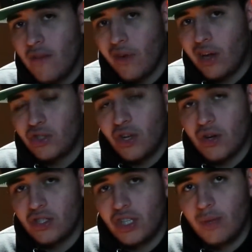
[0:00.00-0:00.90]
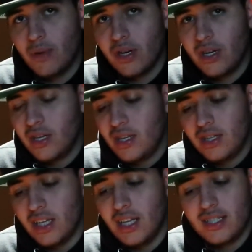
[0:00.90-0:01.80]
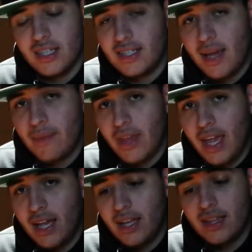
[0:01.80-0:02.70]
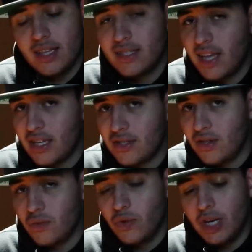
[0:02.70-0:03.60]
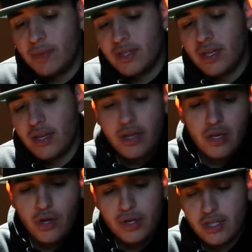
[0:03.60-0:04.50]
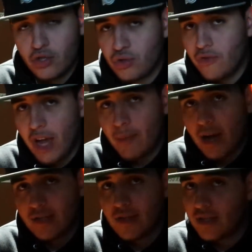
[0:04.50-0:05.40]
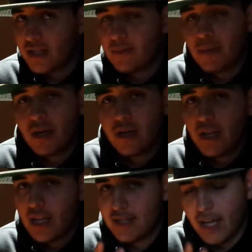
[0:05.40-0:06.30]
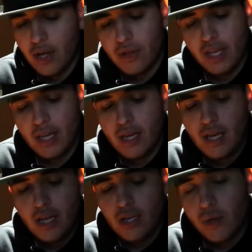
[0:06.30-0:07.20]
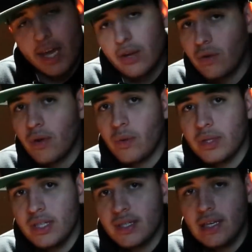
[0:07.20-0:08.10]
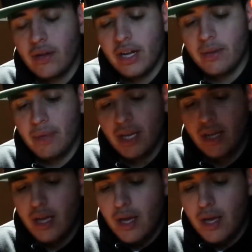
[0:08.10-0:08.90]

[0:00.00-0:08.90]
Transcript: for $100 cheaper, that does the same thing. This thing still rips. It's a true vaporizer. It doesn't burn. It's healthy. You can't go wrong with this thing right here, man.